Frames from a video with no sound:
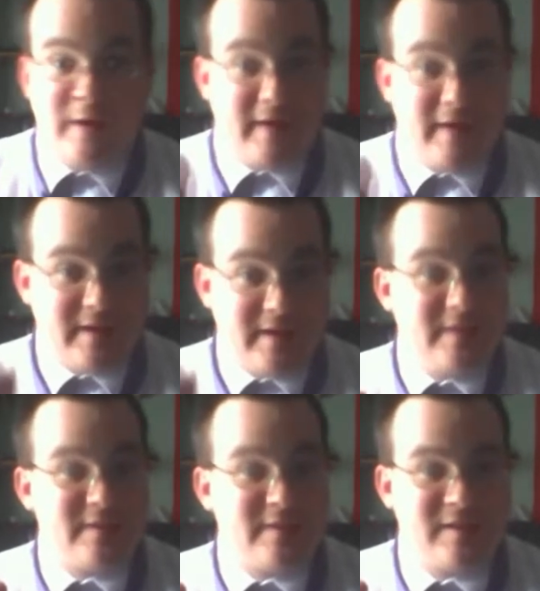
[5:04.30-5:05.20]
And
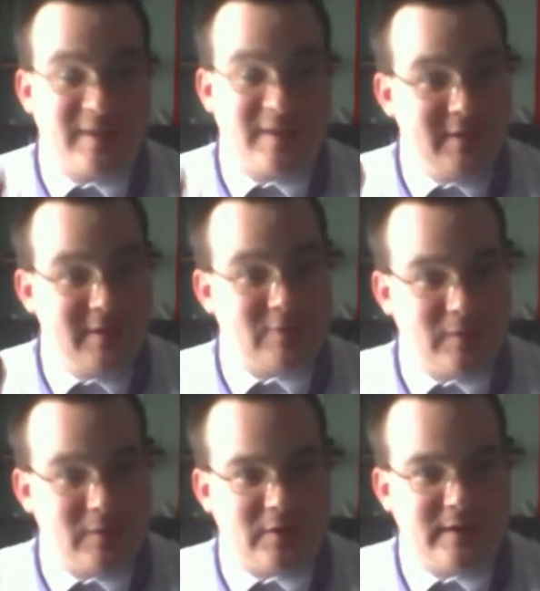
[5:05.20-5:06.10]
kids, in case you're
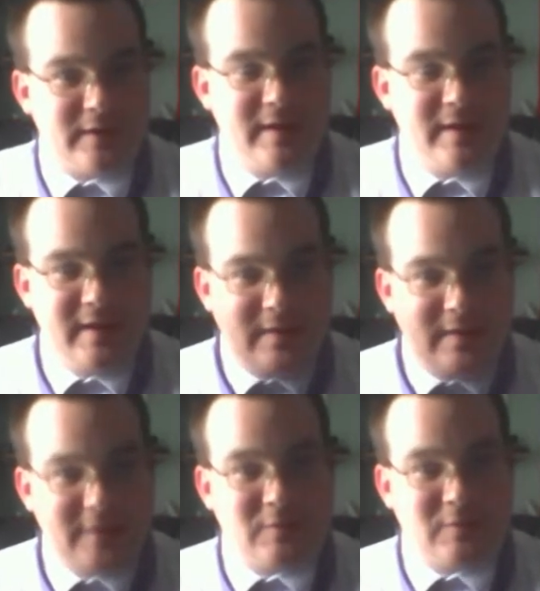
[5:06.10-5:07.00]
wondering,
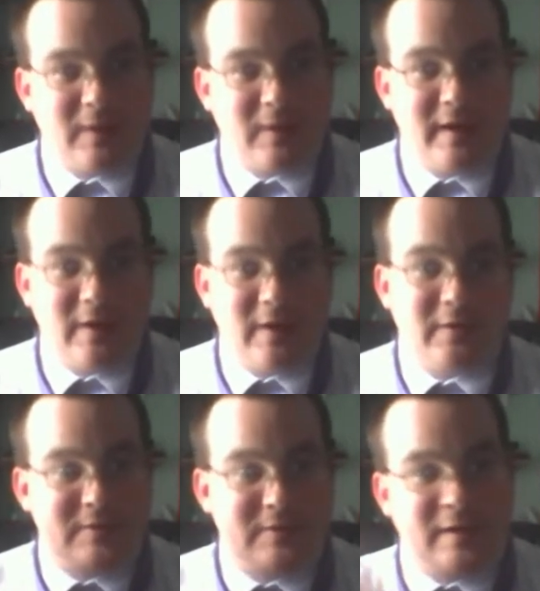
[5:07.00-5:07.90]
that's why
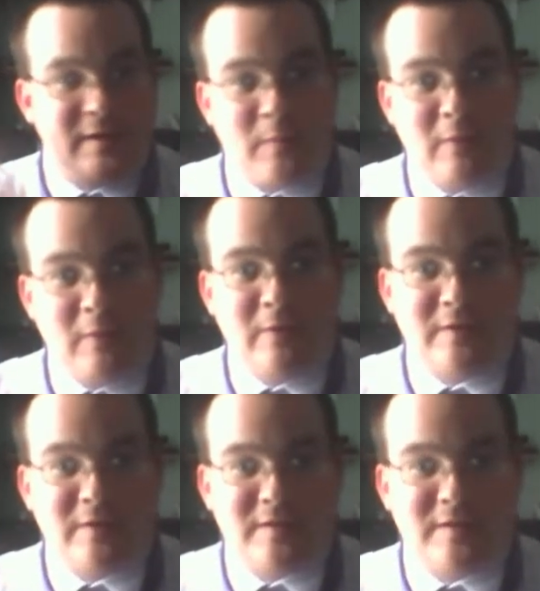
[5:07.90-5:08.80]
authors count by words
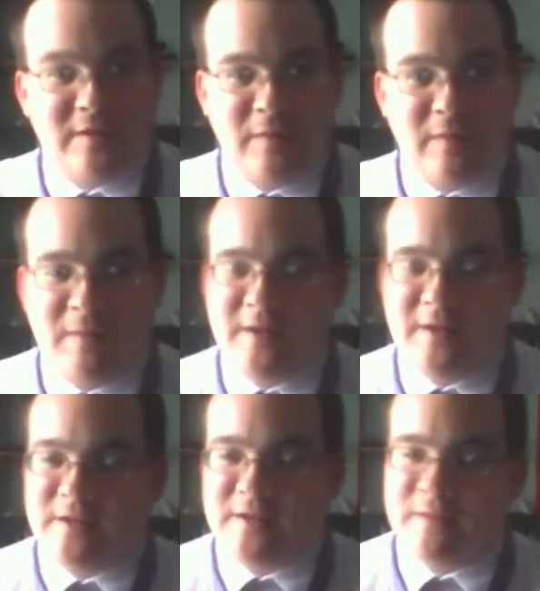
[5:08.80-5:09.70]
instead of by
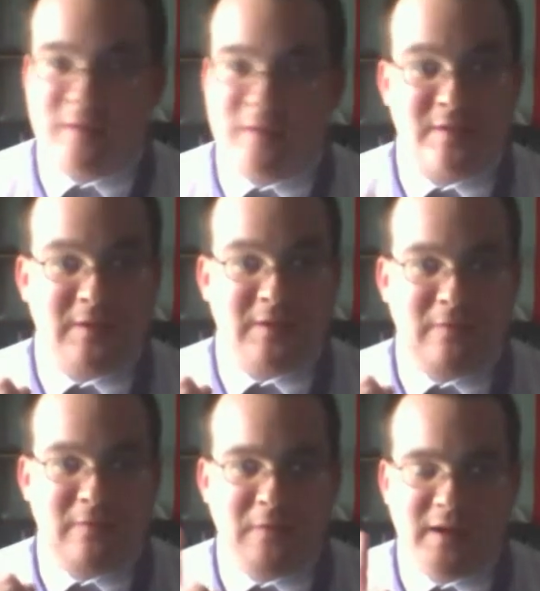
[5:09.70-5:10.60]
pages, because it's all
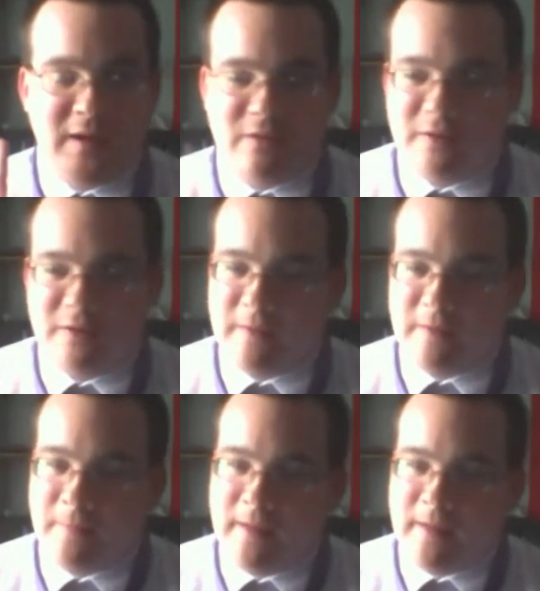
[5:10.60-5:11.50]
formatted differently.
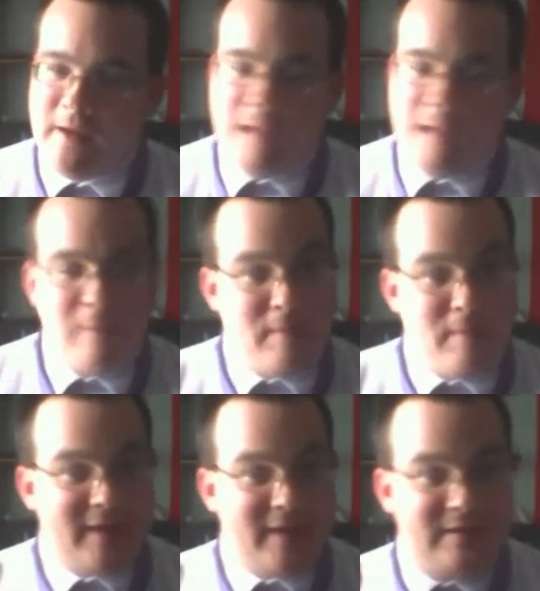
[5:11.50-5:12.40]
But
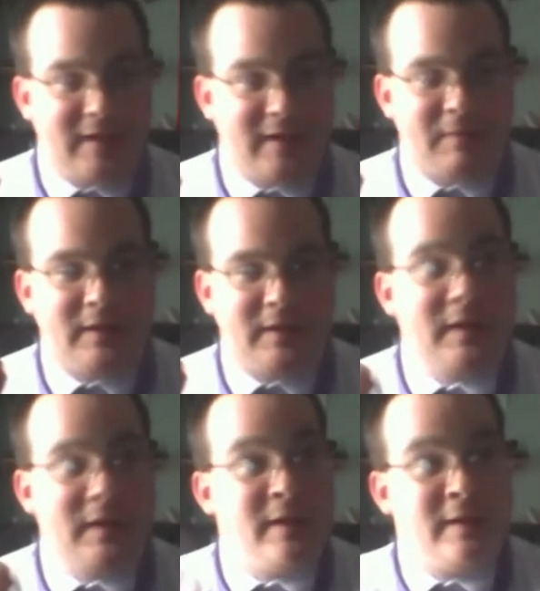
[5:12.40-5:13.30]
back to topic.
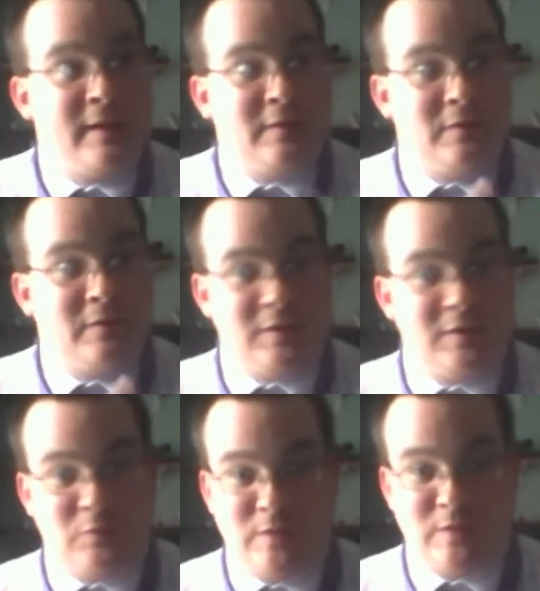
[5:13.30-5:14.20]
This
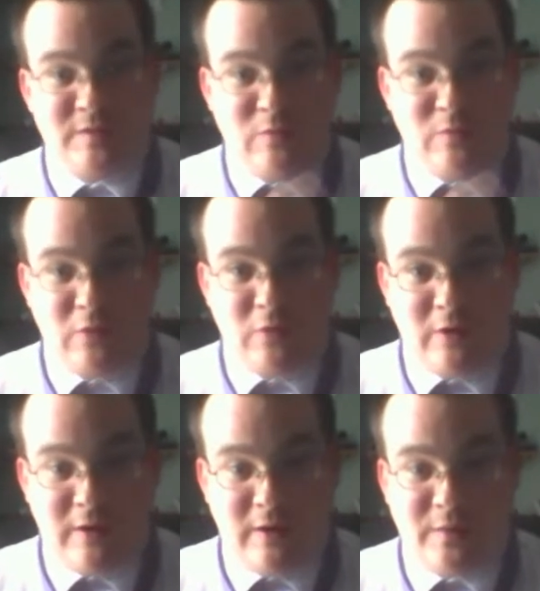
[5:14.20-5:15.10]
was more
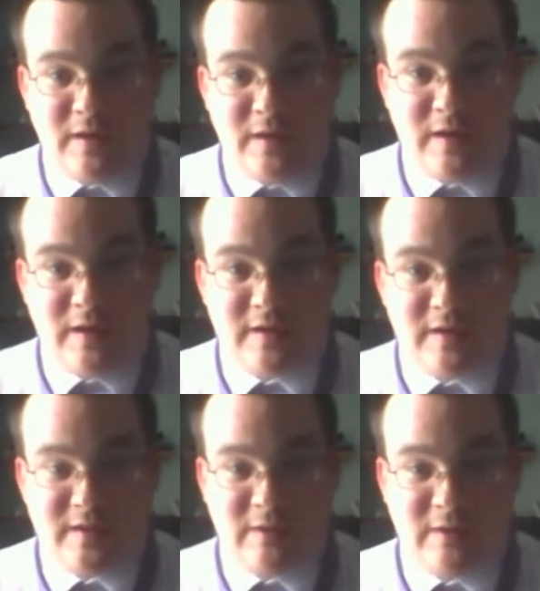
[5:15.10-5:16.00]
on the
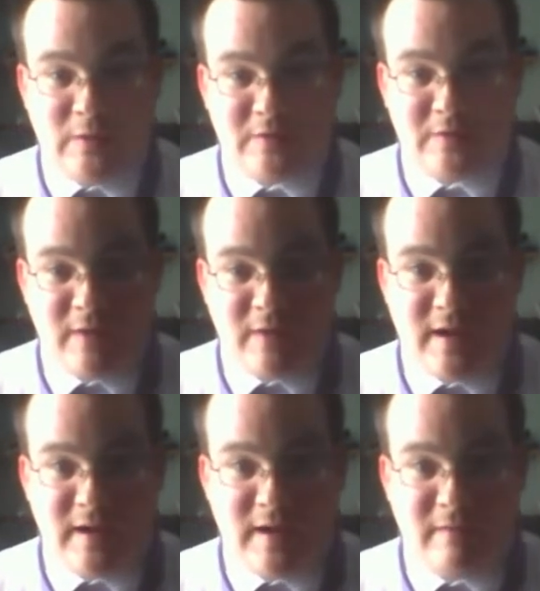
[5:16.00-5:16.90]
San Luis
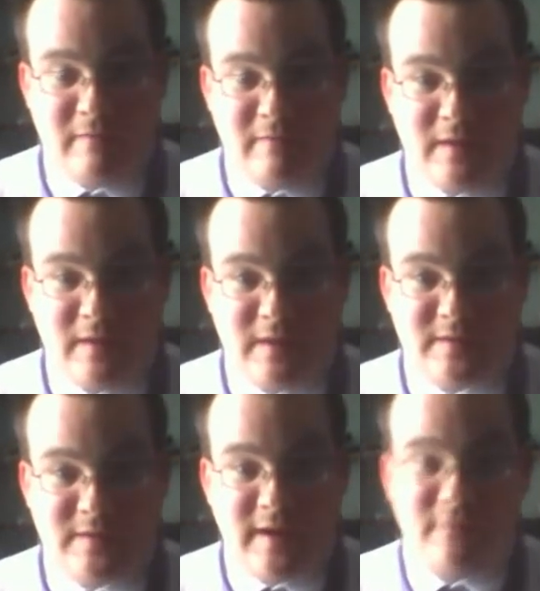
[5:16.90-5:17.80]
Rey
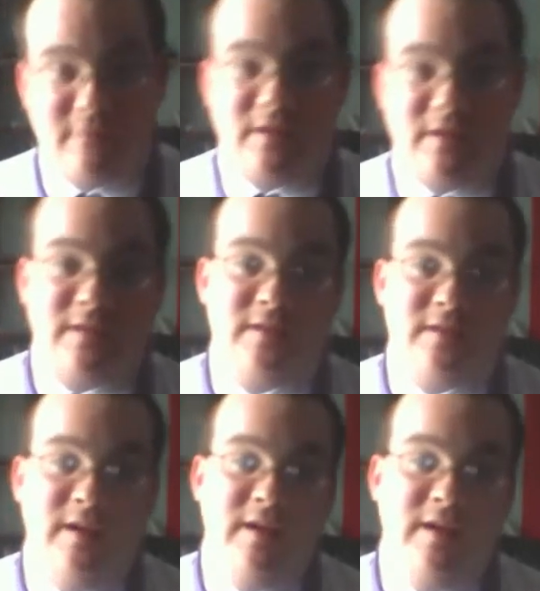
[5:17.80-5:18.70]
side of things,
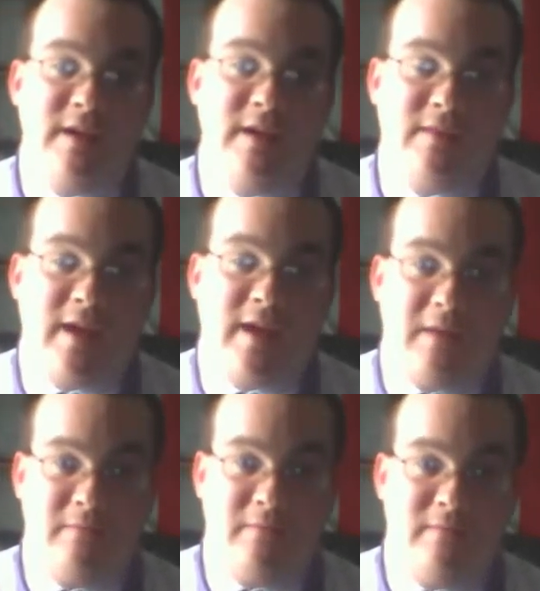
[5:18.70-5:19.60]
in that
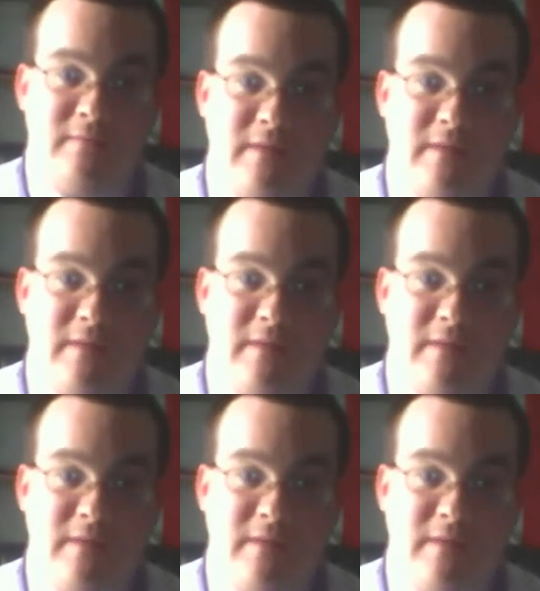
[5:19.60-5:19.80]
it